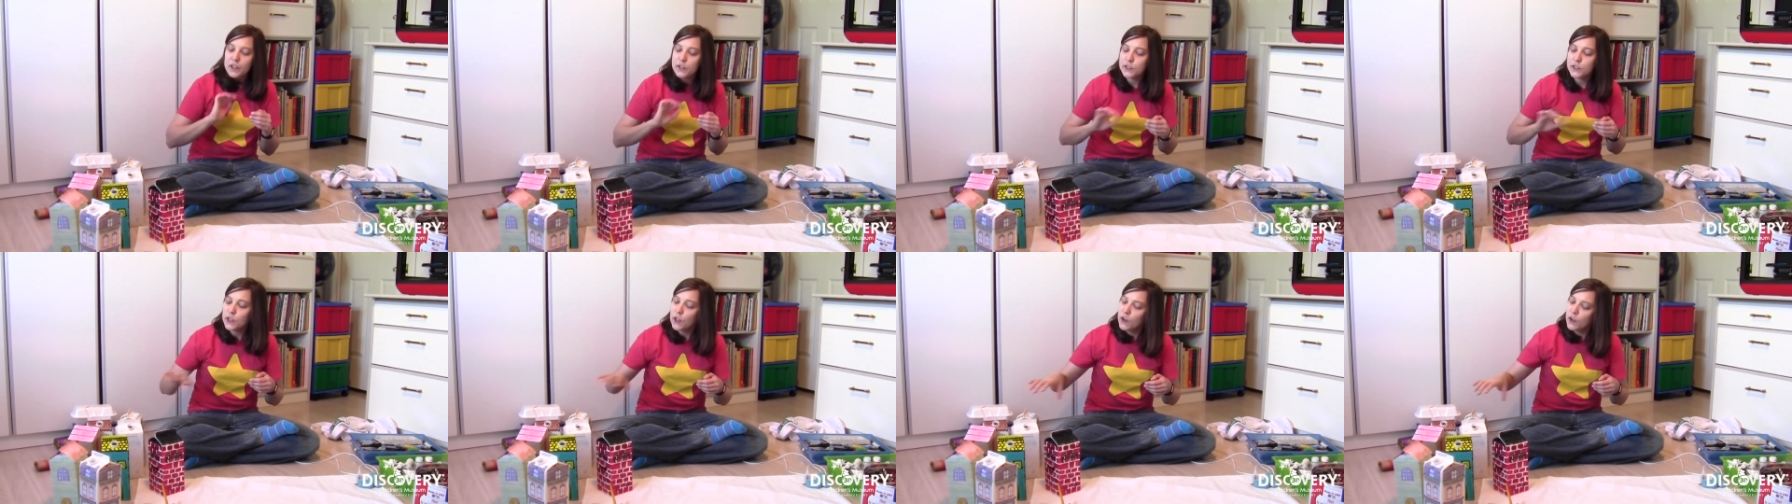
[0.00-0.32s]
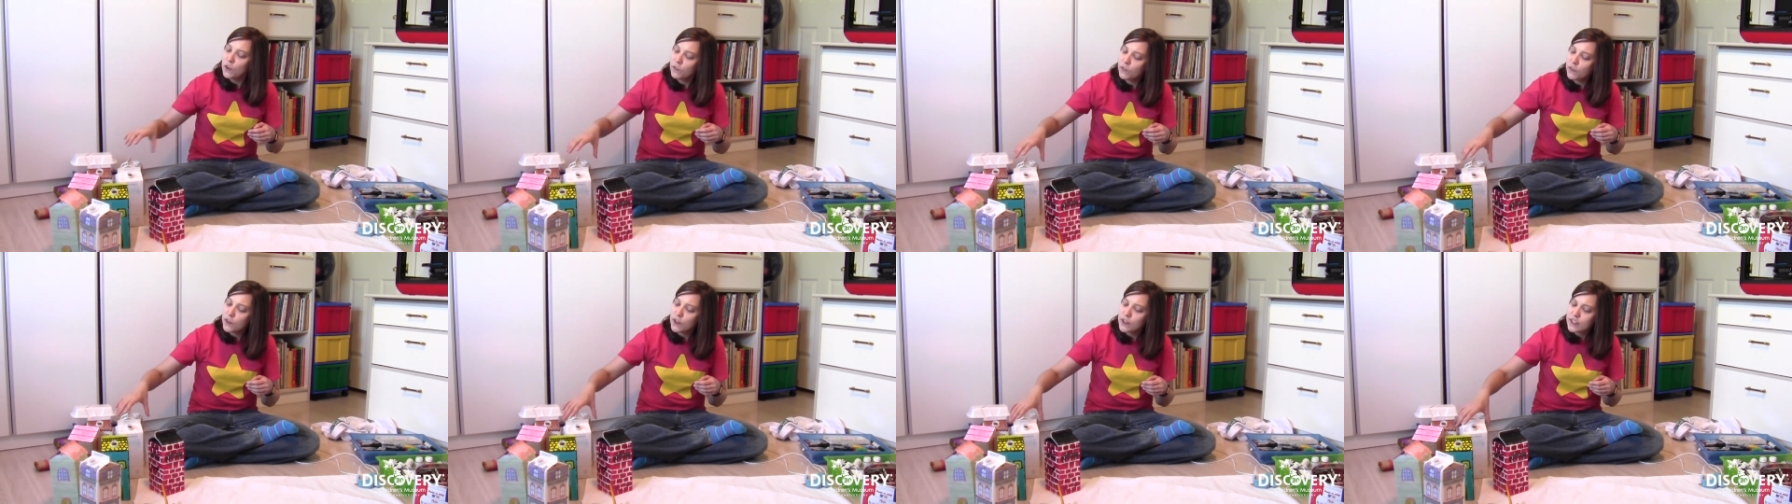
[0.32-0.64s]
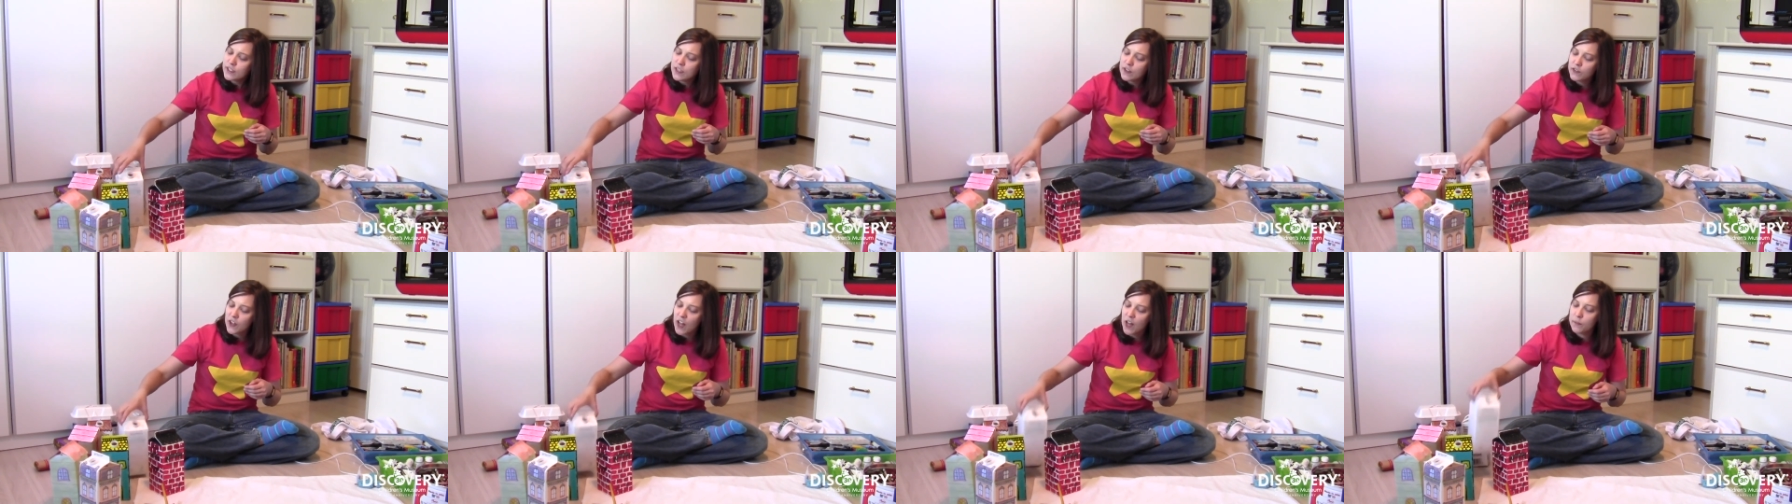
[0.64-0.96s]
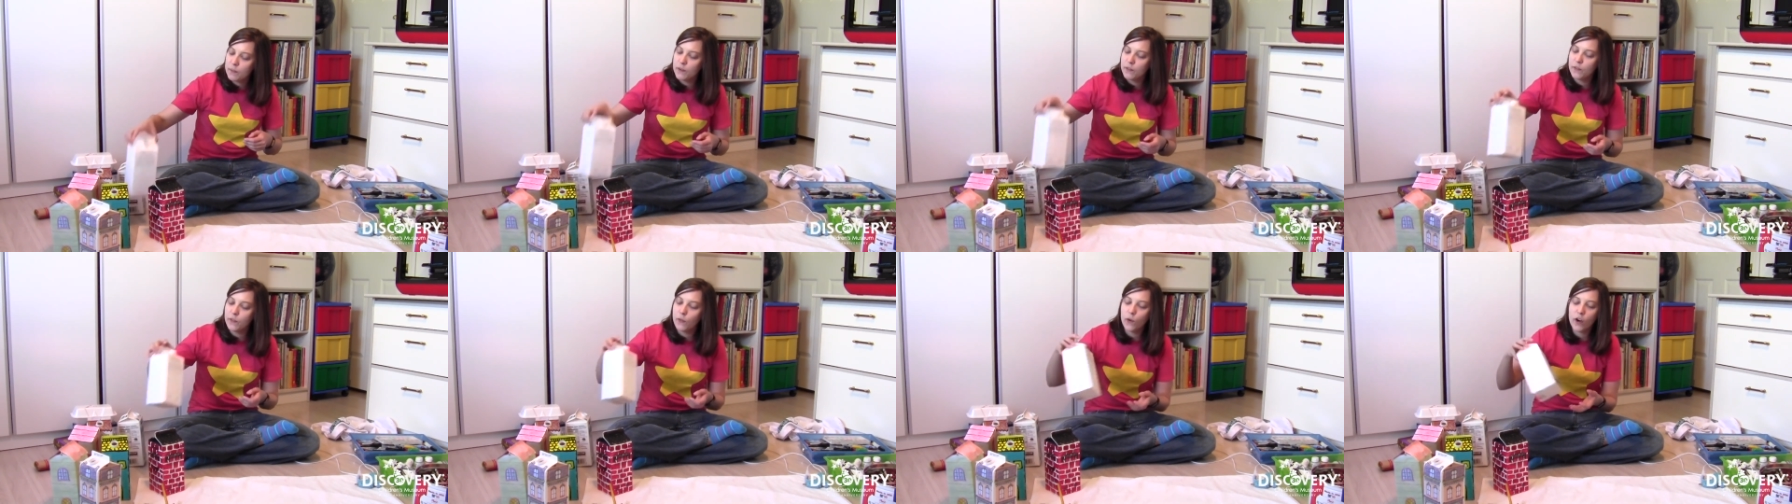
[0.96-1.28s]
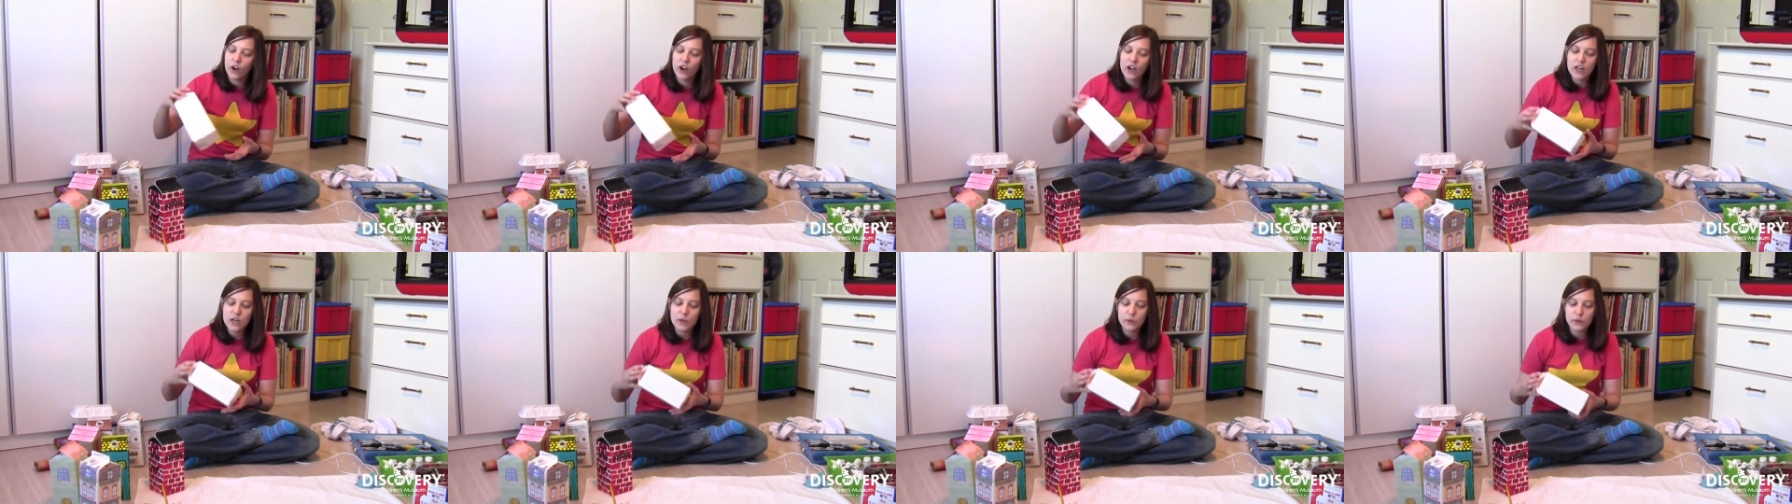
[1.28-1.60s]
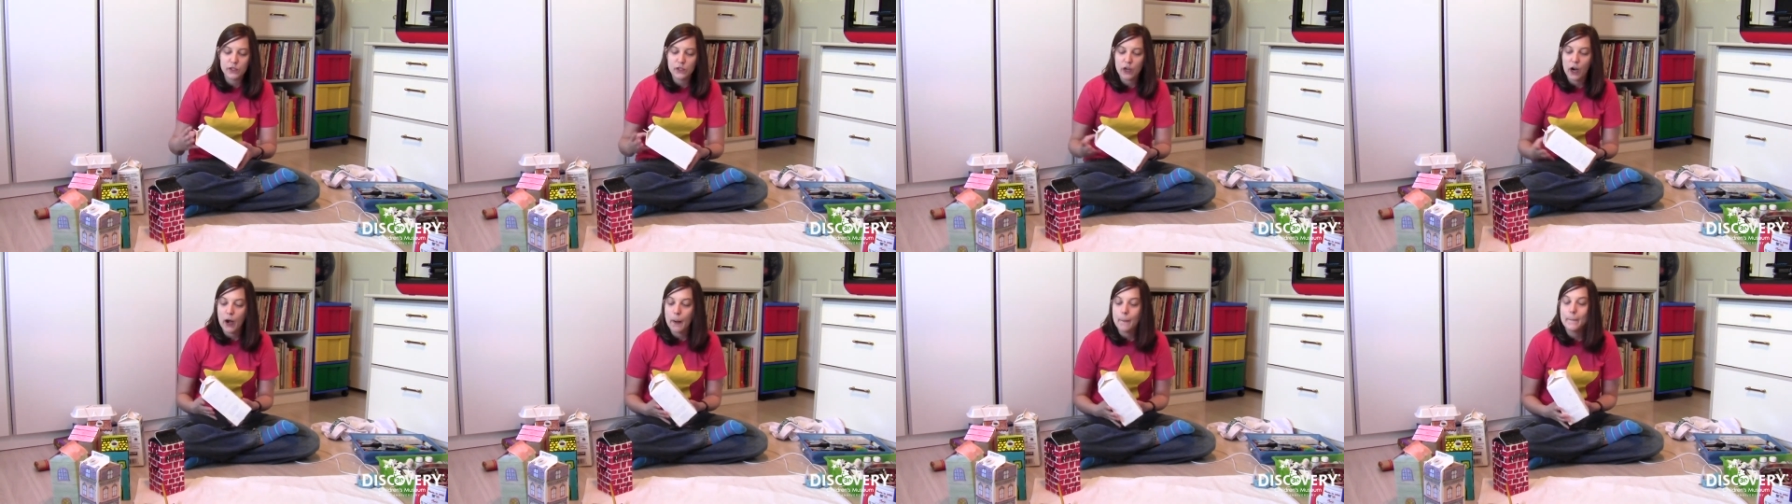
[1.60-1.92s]
So first of all, before you
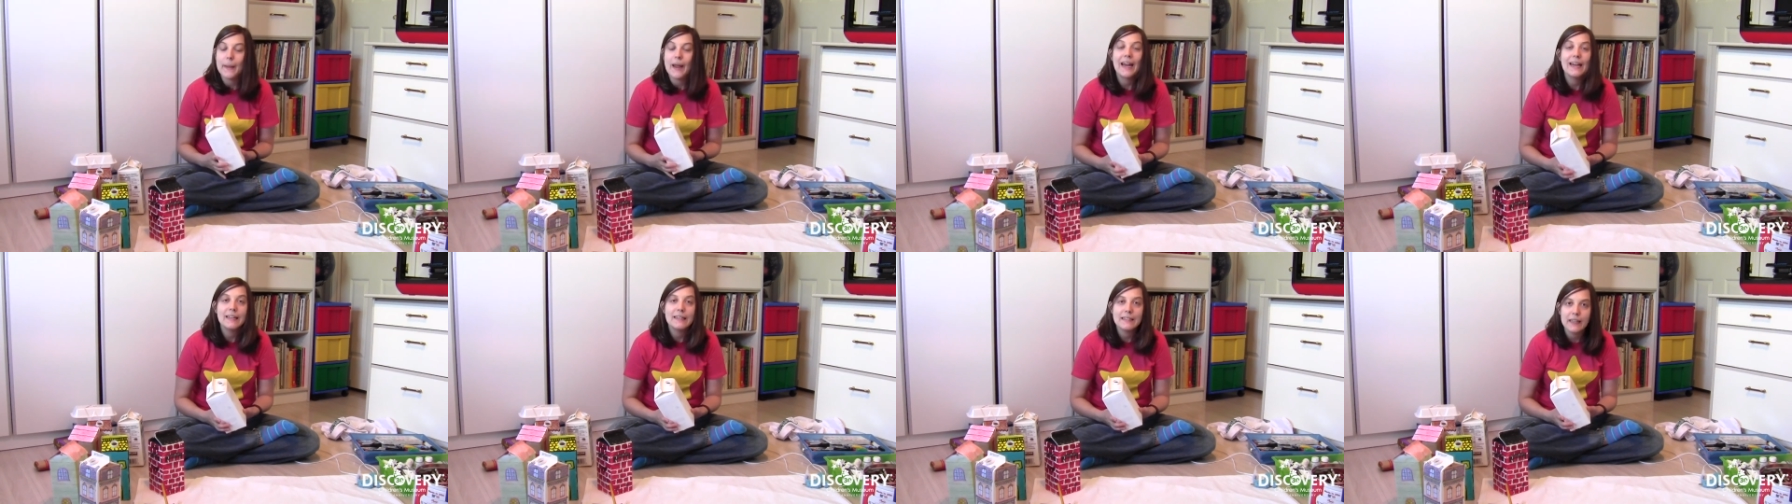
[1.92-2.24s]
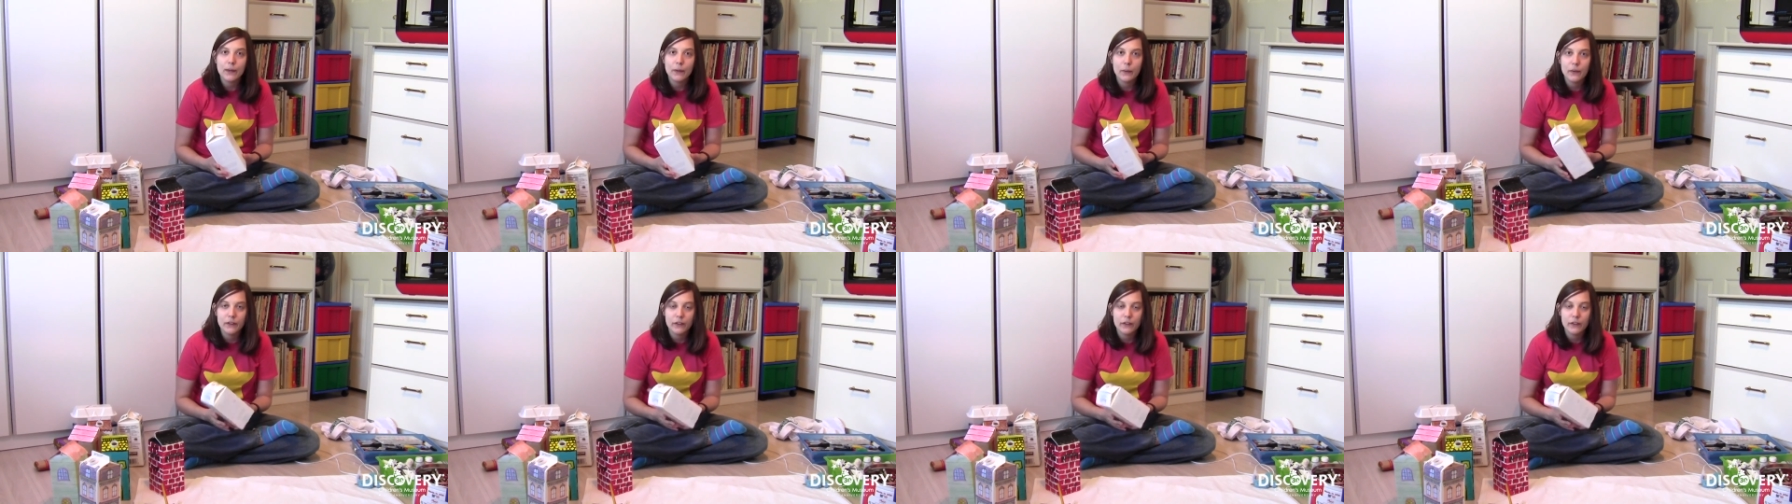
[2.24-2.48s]
start painting